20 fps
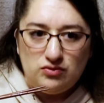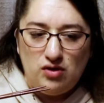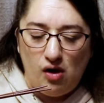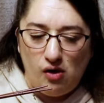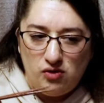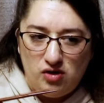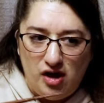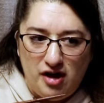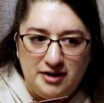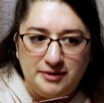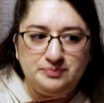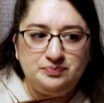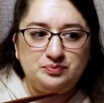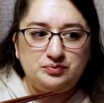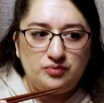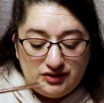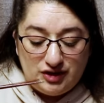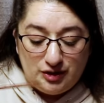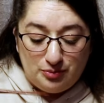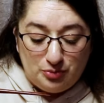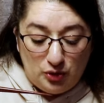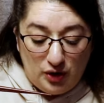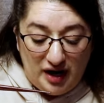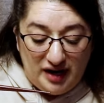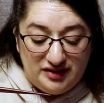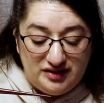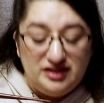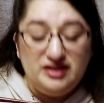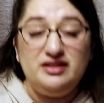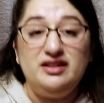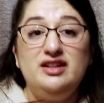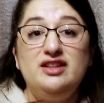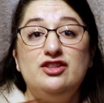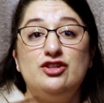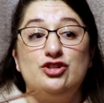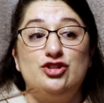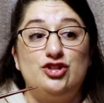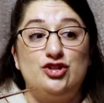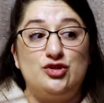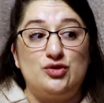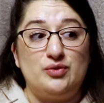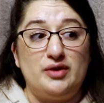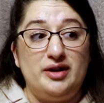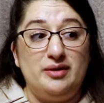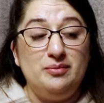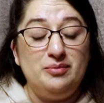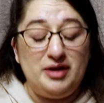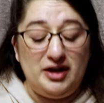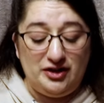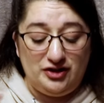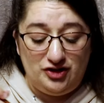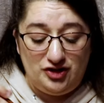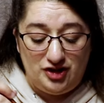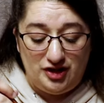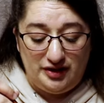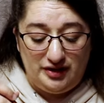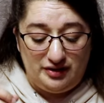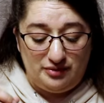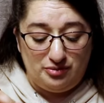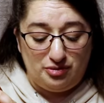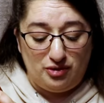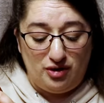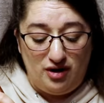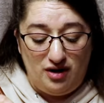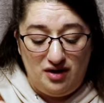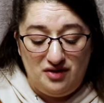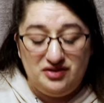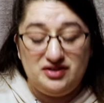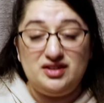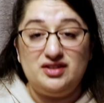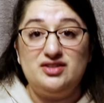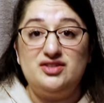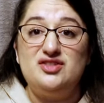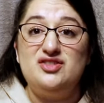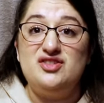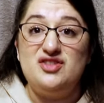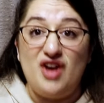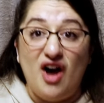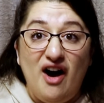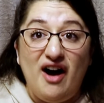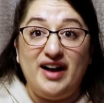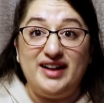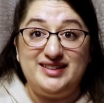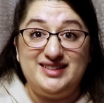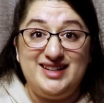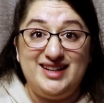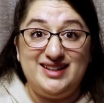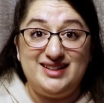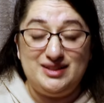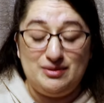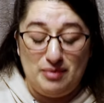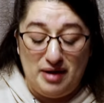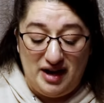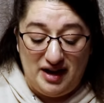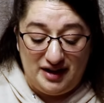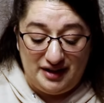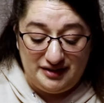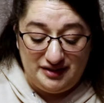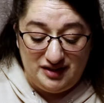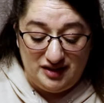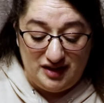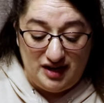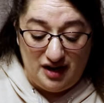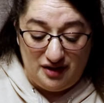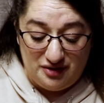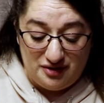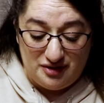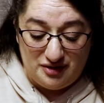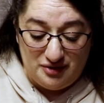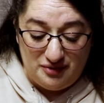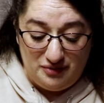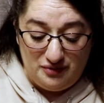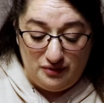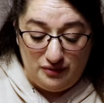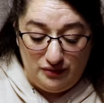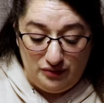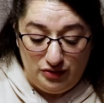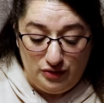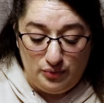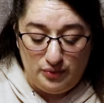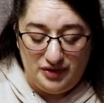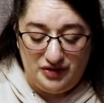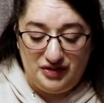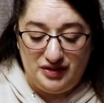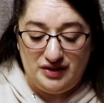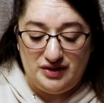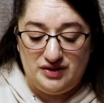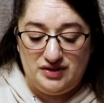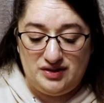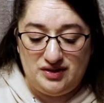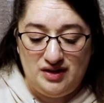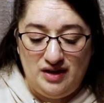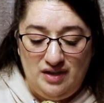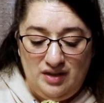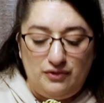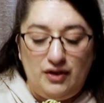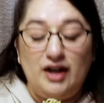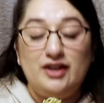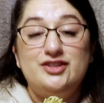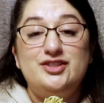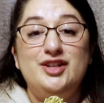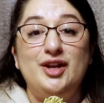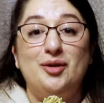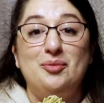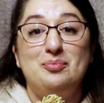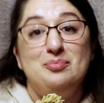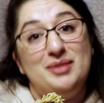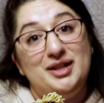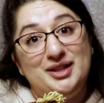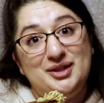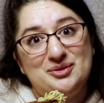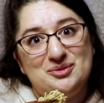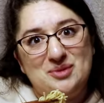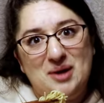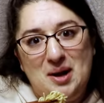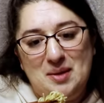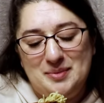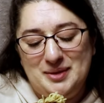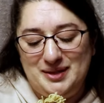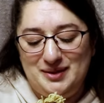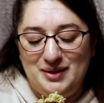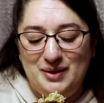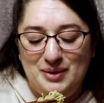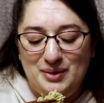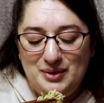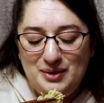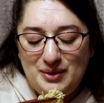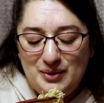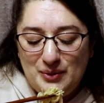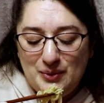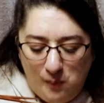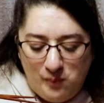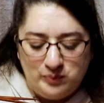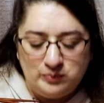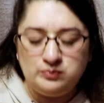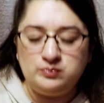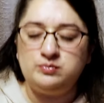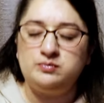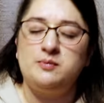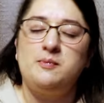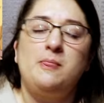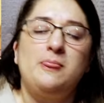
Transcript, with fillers: Okay. Surprisingly, the shrimp and chicken broth does not taste bad together with this foxtail millet ramen. Mmm.